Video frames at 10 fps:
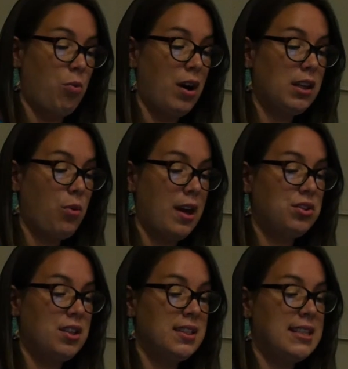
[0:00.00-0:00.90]
What
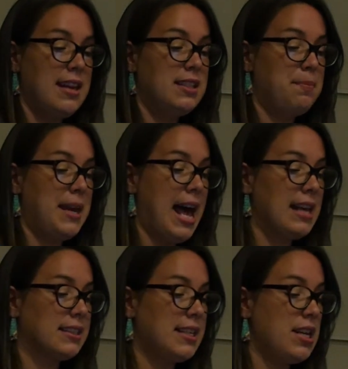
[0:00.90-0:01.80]
questions need to be
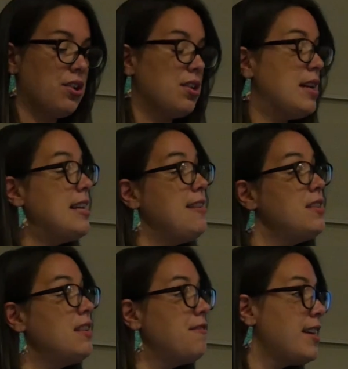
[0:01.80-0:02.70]
asked here,
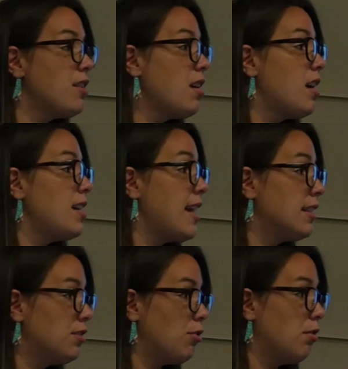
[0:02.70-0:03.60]
even if they are not
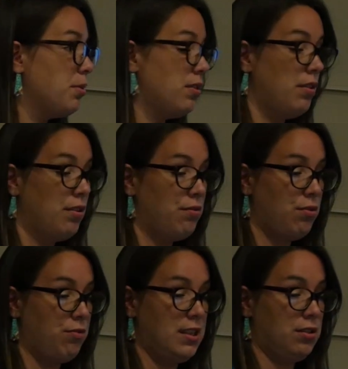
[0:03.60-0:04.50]
answerable
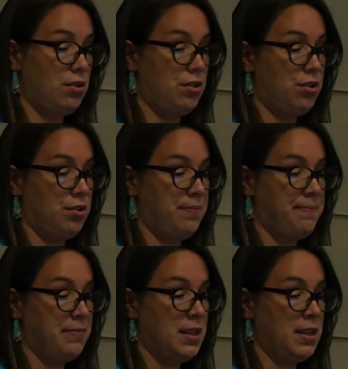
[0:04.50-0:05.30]
through research?